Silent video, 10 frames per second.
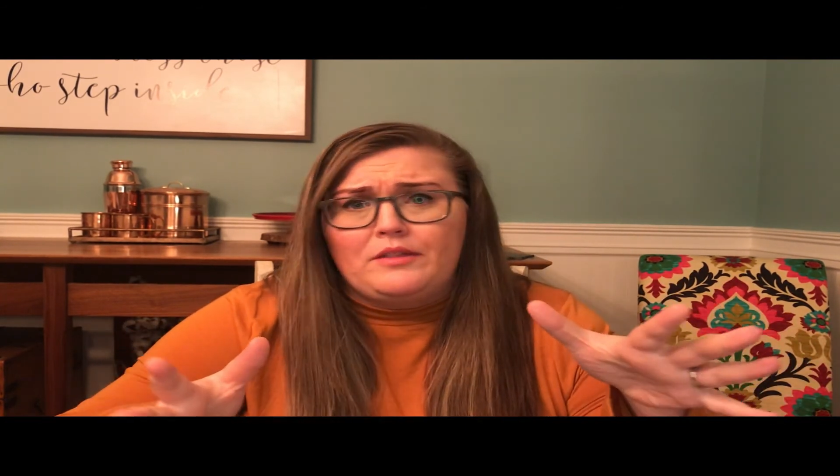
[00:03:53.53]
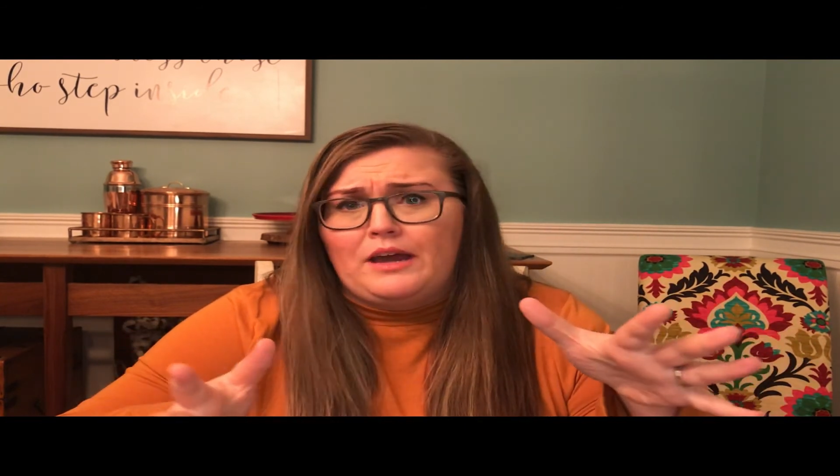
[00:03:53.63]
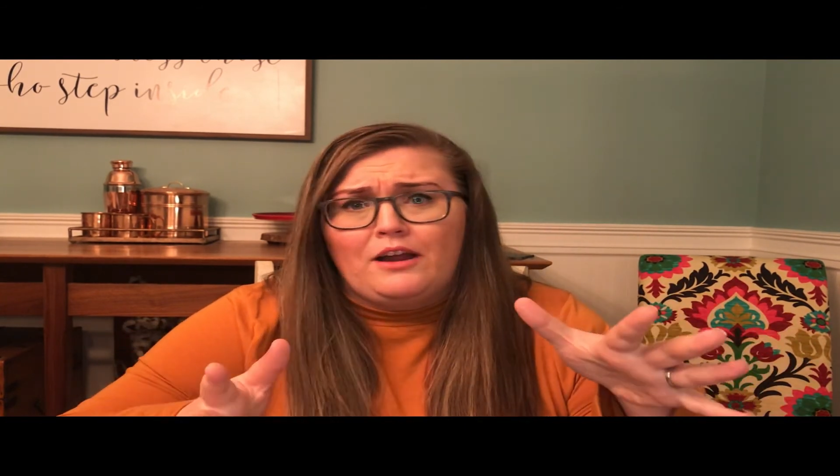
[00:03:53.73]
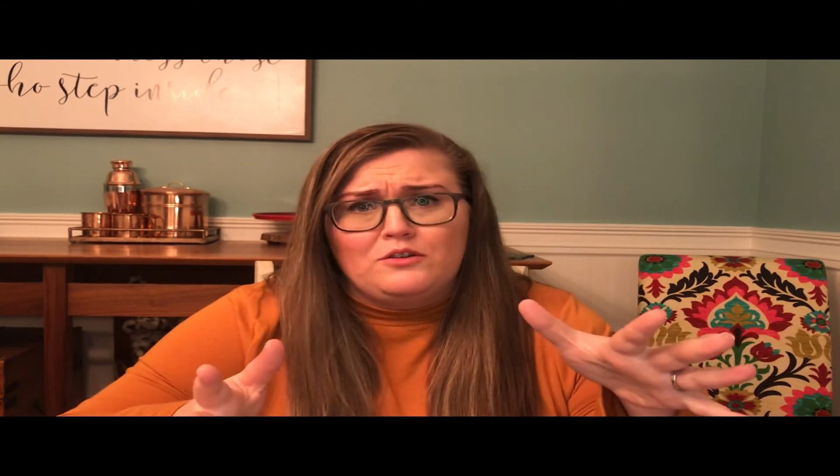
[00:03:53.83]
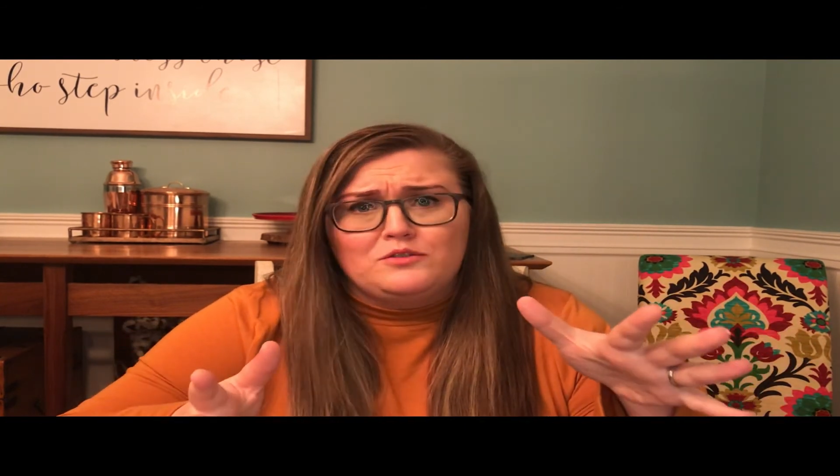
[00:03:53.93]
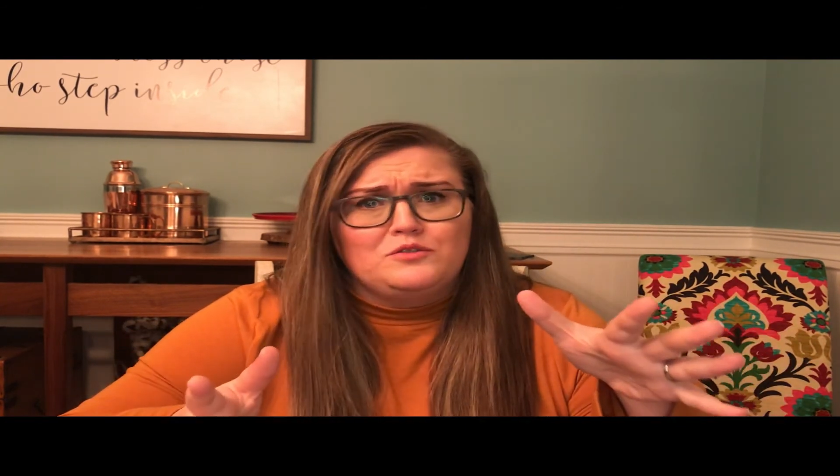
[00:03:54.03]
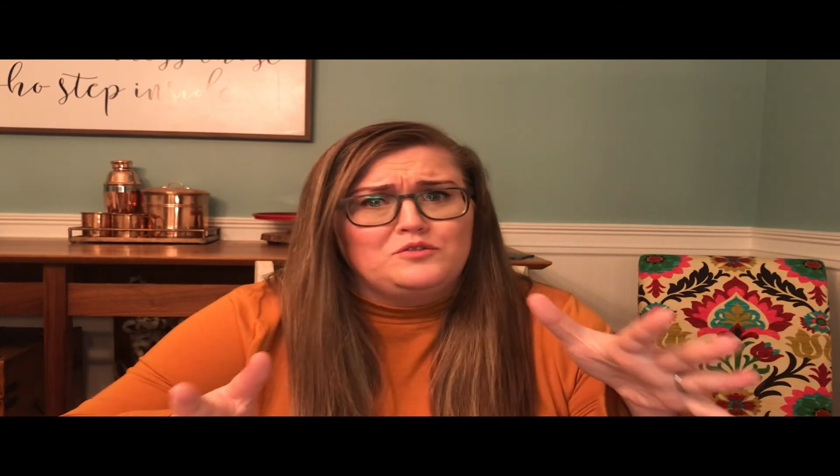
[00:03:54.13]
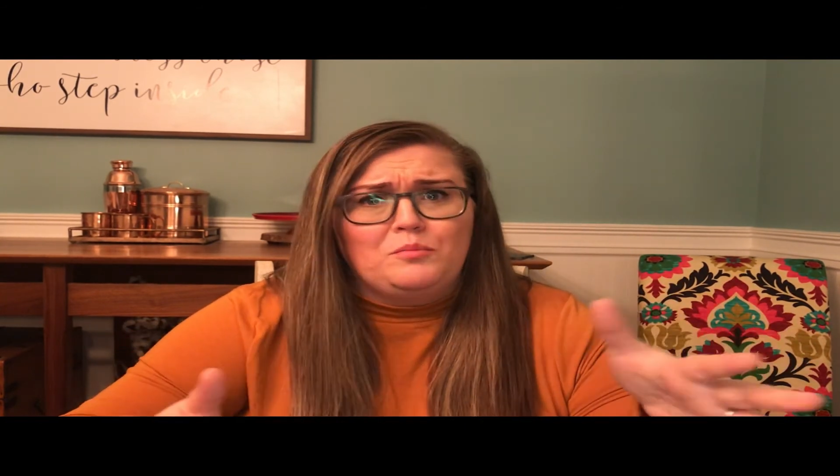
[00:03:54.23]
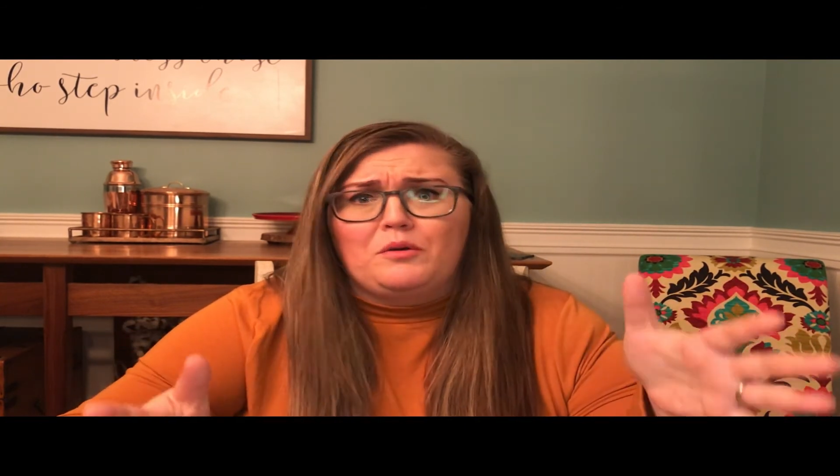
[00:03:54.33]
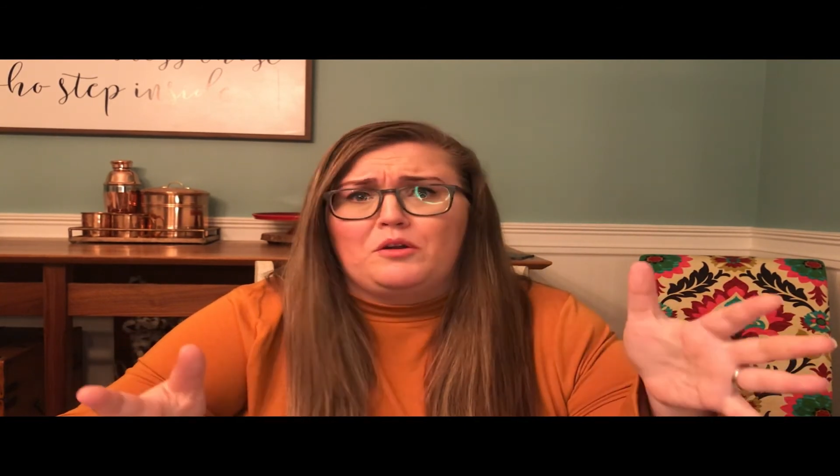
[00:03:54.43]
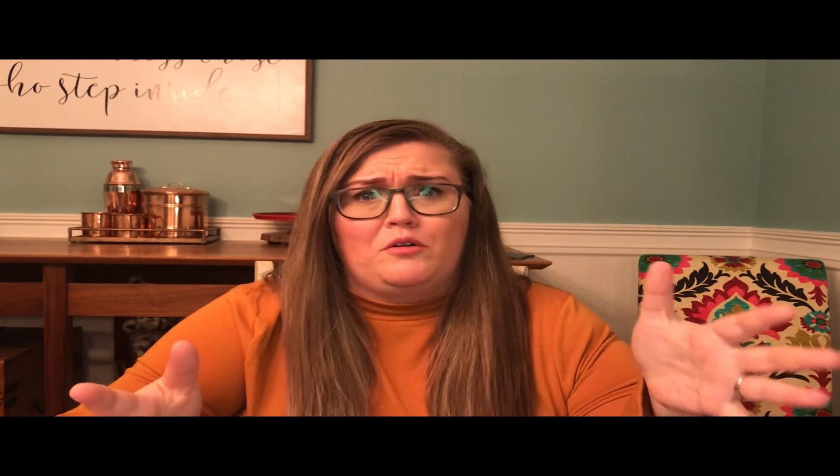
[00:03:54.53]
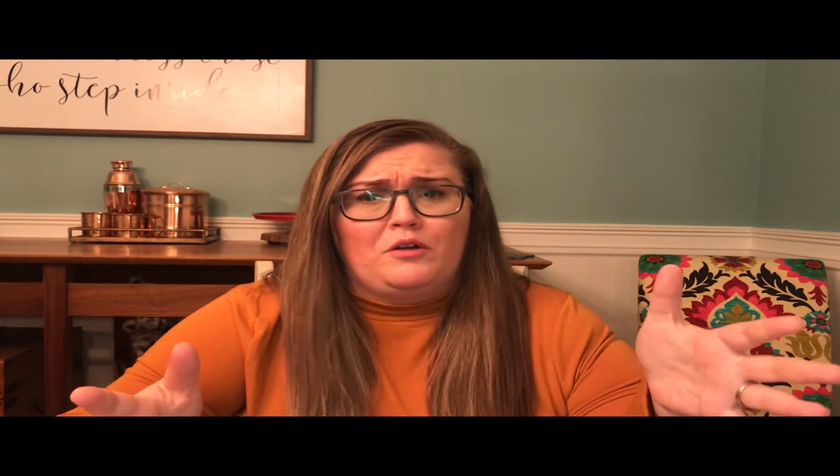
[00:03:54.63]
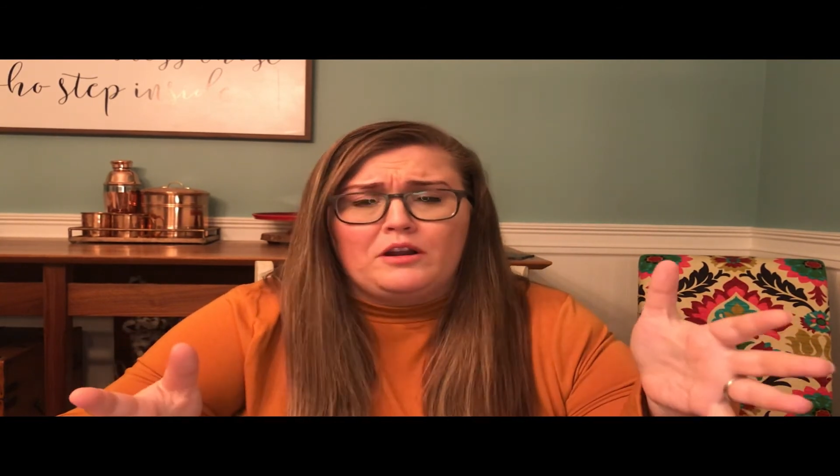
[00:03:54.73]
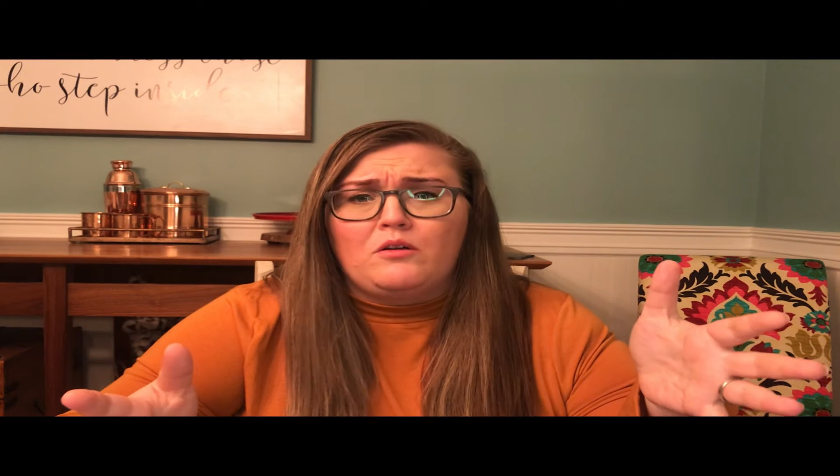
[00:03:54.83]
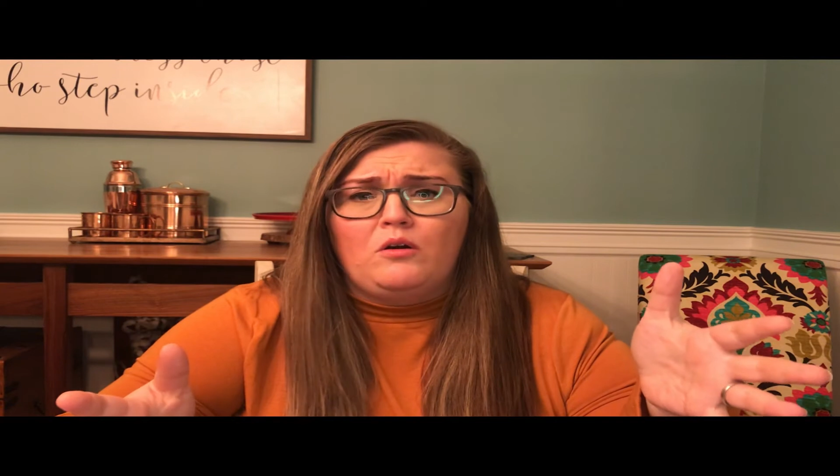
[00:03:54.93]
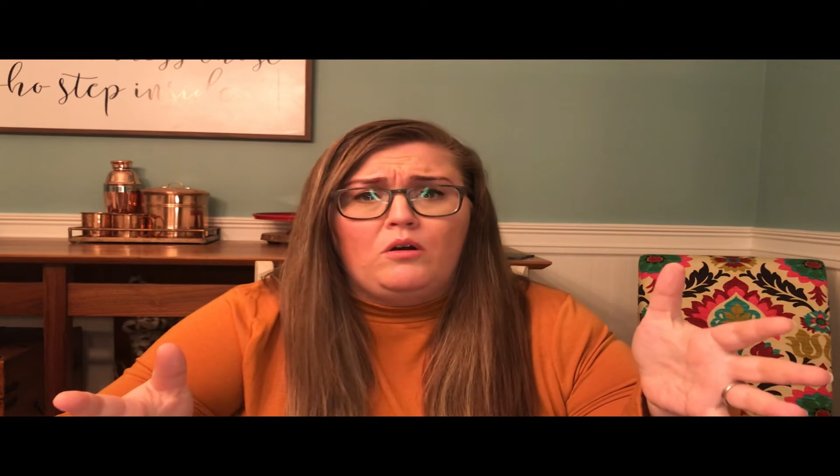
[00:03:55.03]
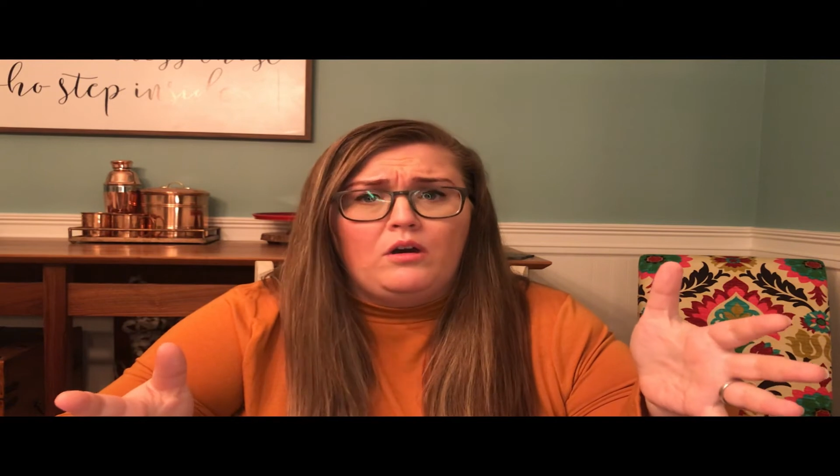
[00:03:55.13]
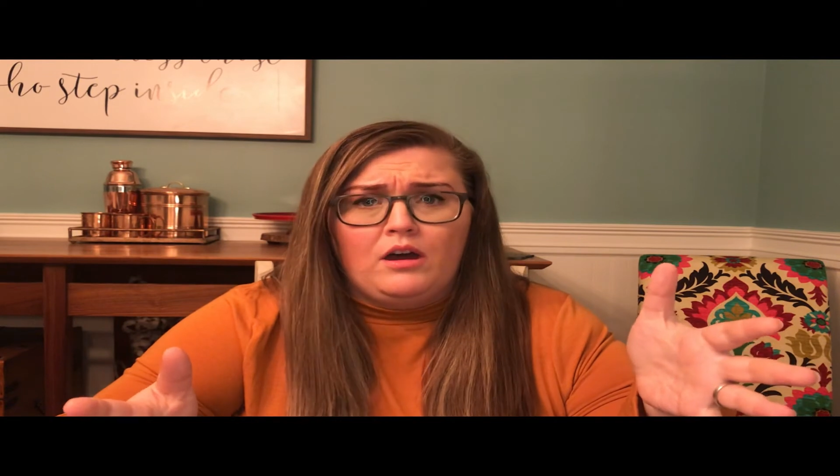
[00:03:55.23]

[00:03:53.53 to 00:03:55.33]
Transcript: that are super critical